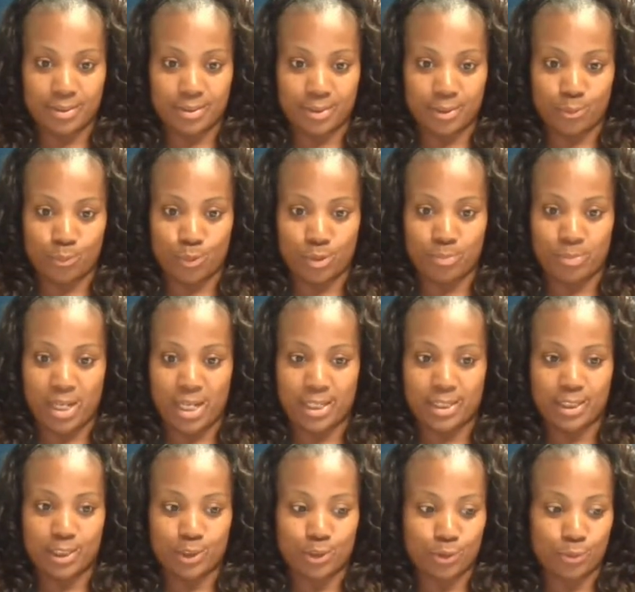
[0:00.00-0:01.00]
But when my
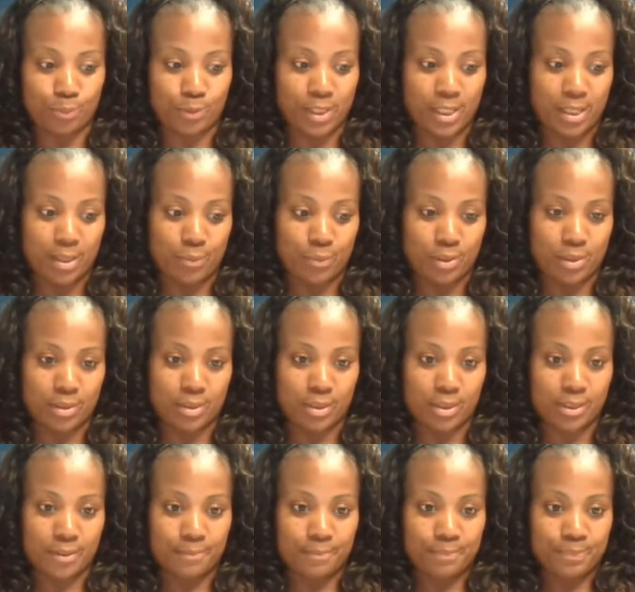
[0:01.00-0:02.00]
initial plan
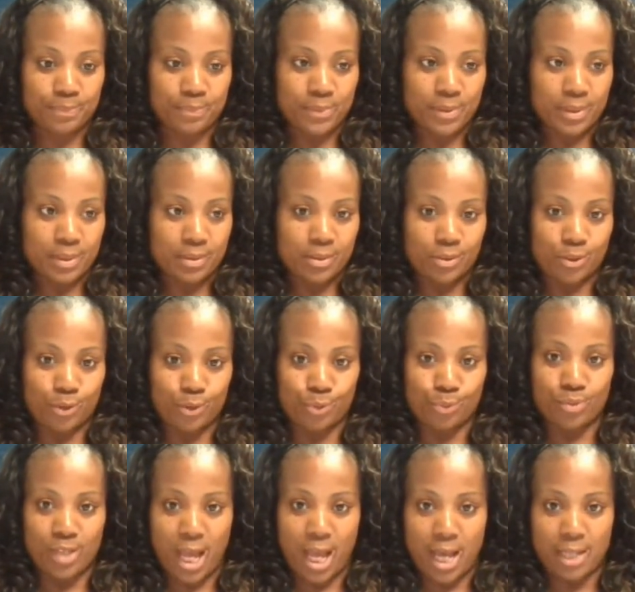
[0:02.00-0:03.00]
was
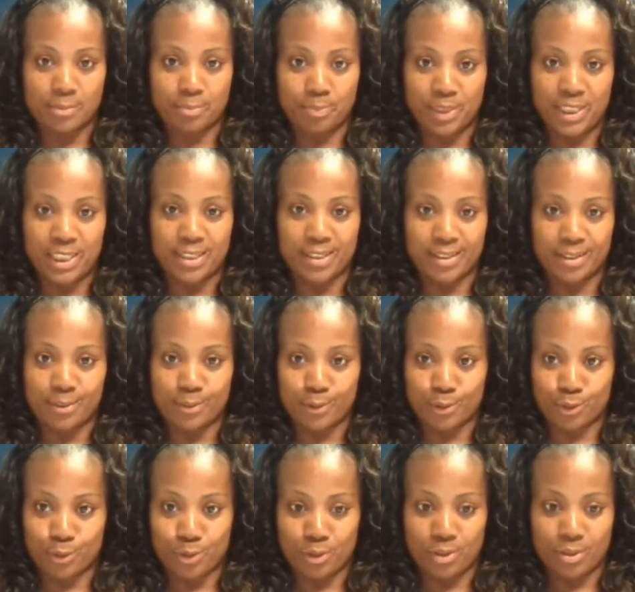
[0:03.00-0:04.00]
to not be in the
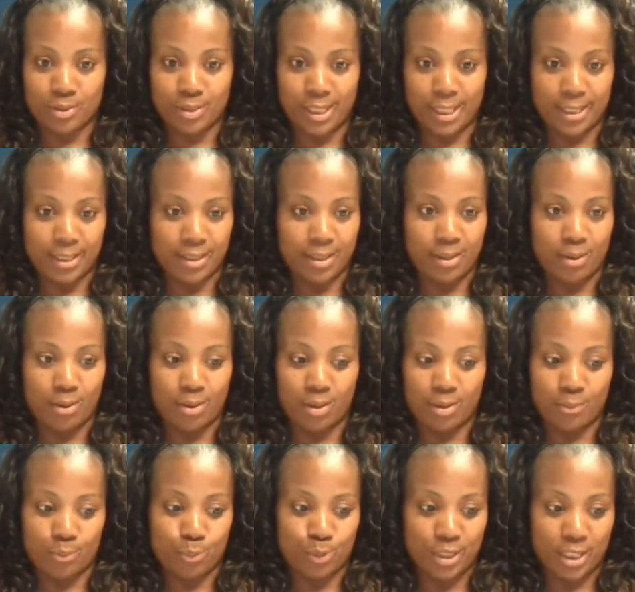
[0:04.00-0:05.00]
truck, like,
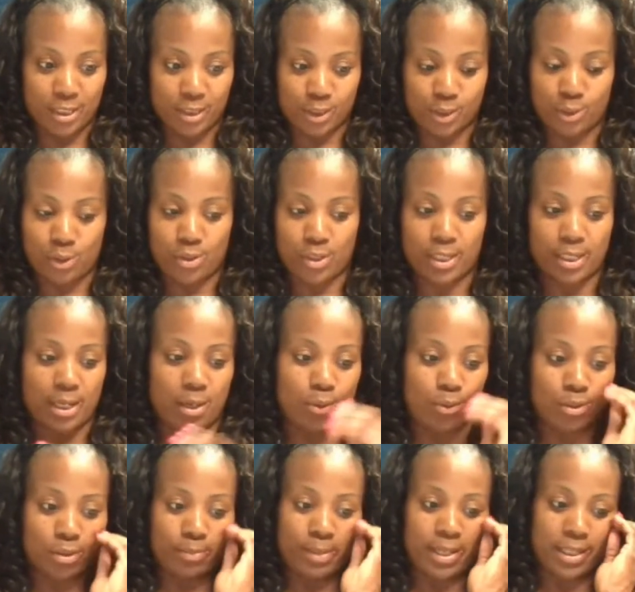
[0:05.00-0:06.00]
when I started, I
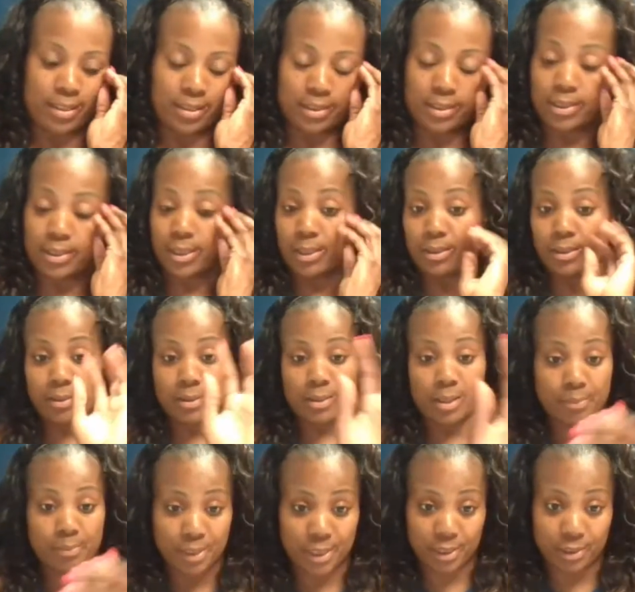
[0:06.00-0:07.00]
automatically said, look,
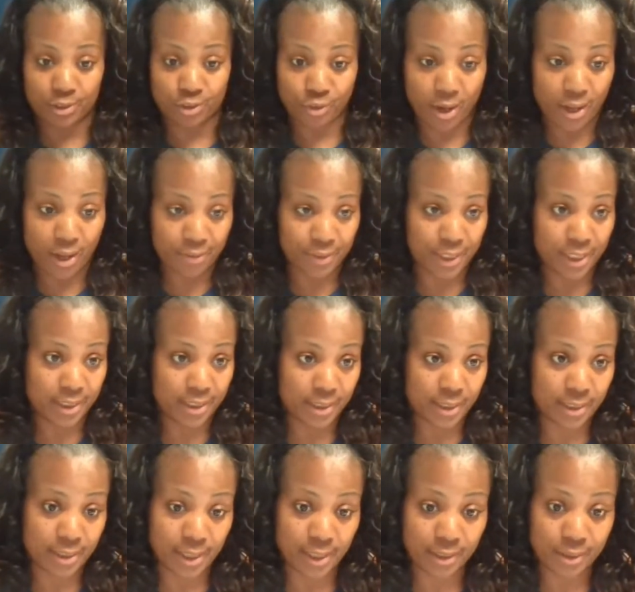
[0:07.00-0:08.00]
I'm getting a driver. That's
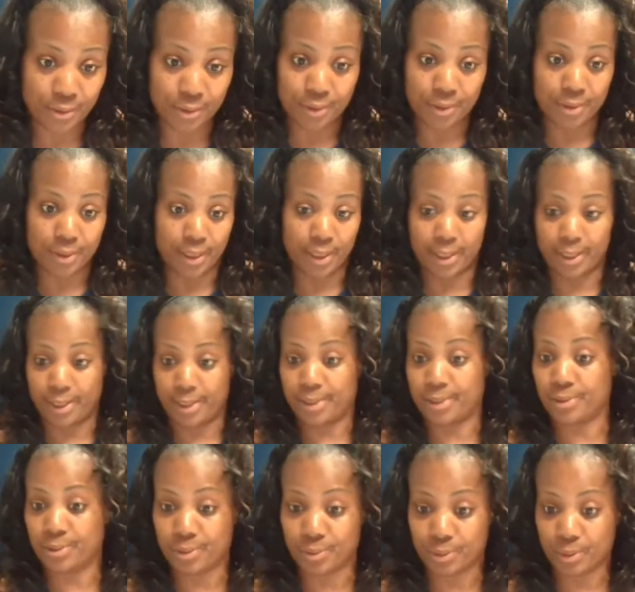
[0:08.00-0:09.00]
it. That's all. I
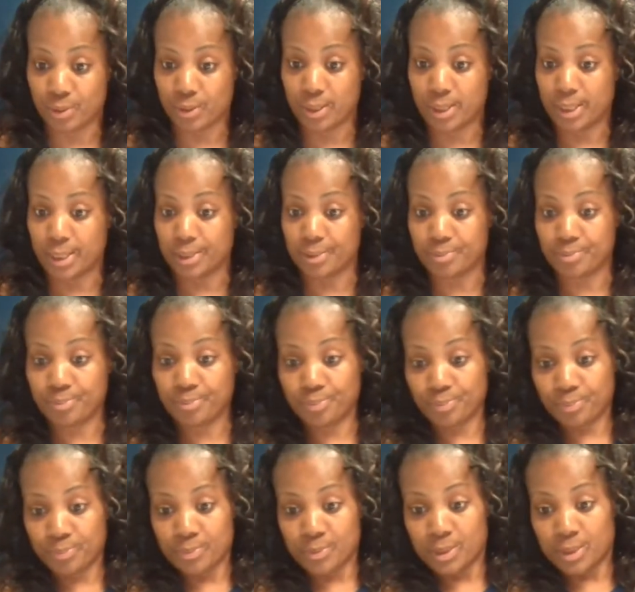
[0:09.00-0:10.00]
ain't doing all that.
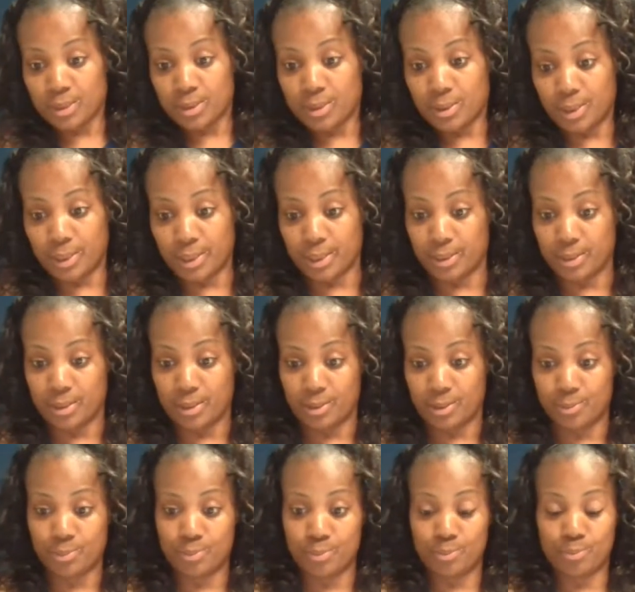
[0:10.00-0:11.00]
And
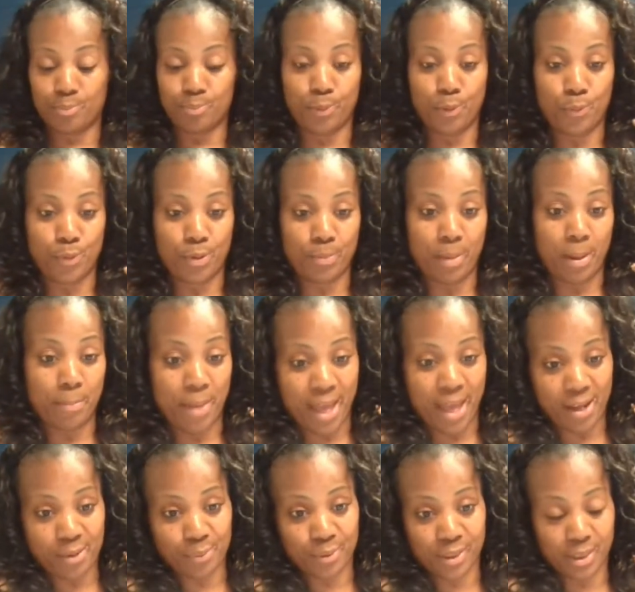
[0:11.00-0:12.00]
but when my
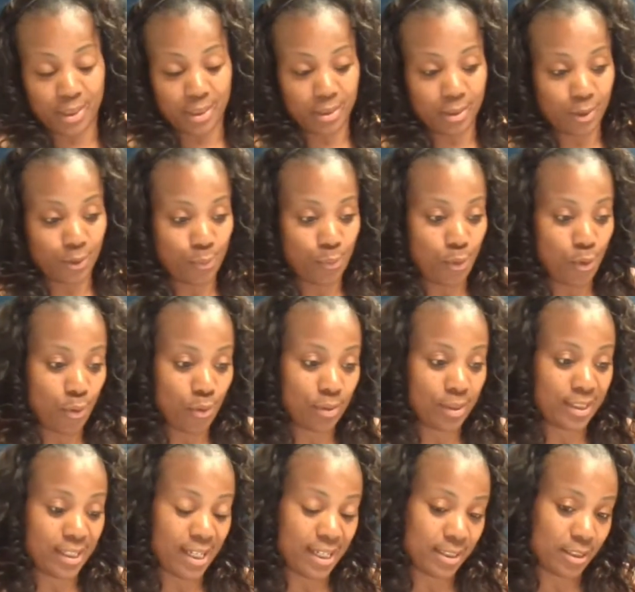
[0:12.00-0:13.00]
back was against the wall
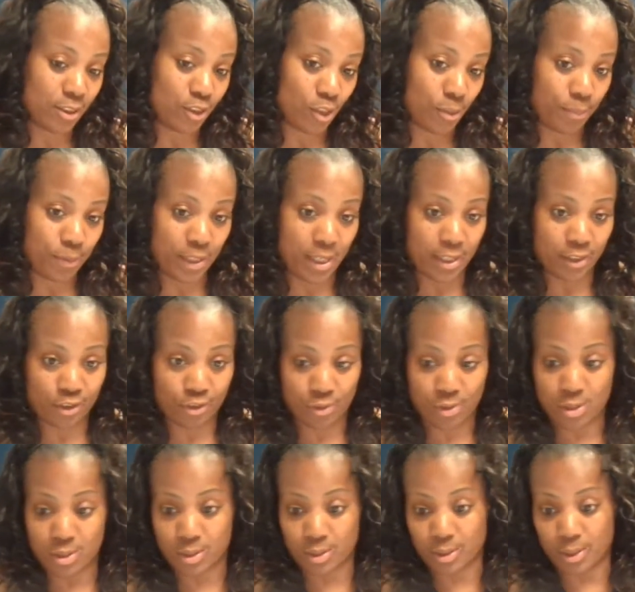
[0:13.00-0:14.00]
and I had to jump in that
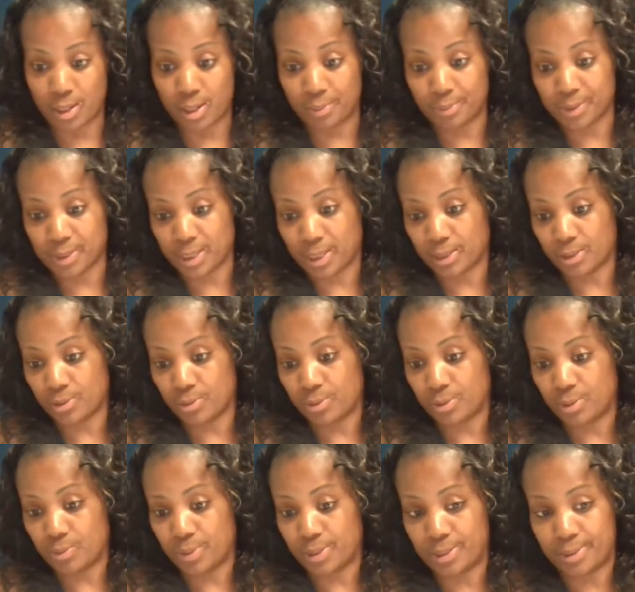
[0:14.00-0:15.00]
truck, I was like, you
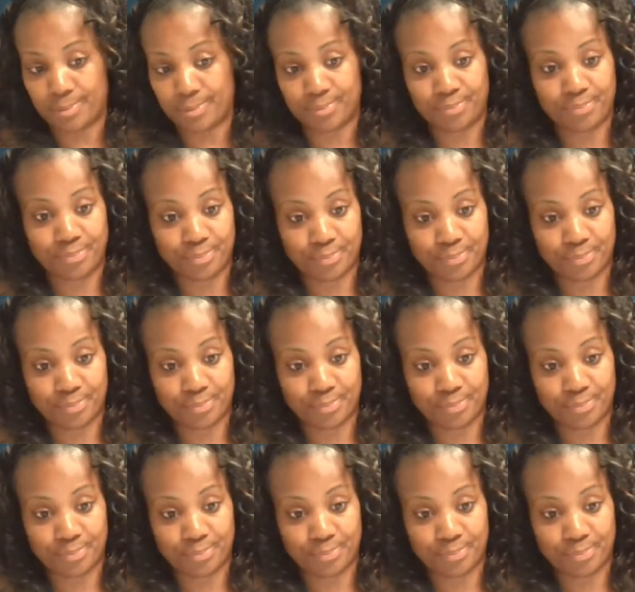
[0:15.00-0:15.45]
know what?